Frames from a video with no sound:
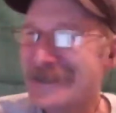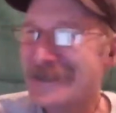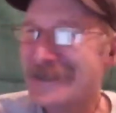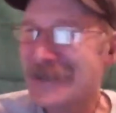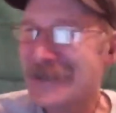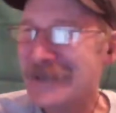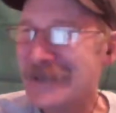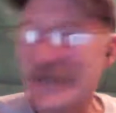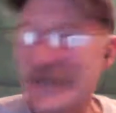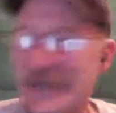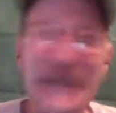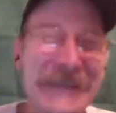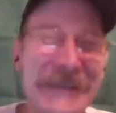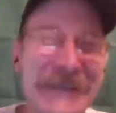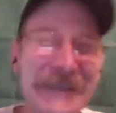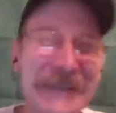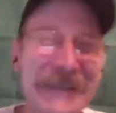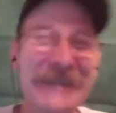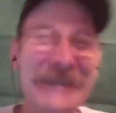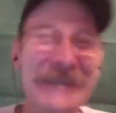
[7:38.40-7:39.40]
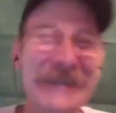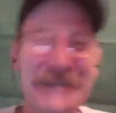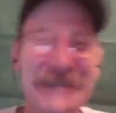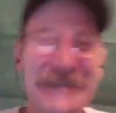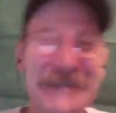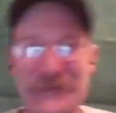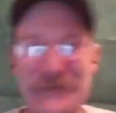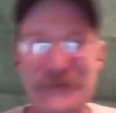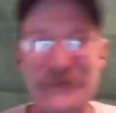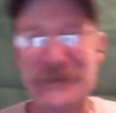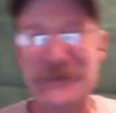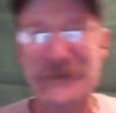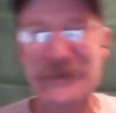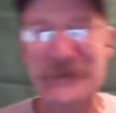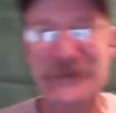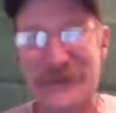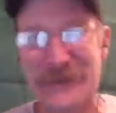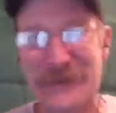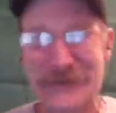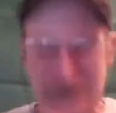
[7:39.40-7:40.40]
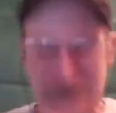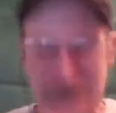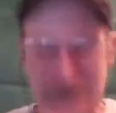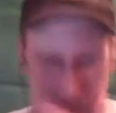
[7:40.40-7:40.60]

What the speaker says: was actually the gun I used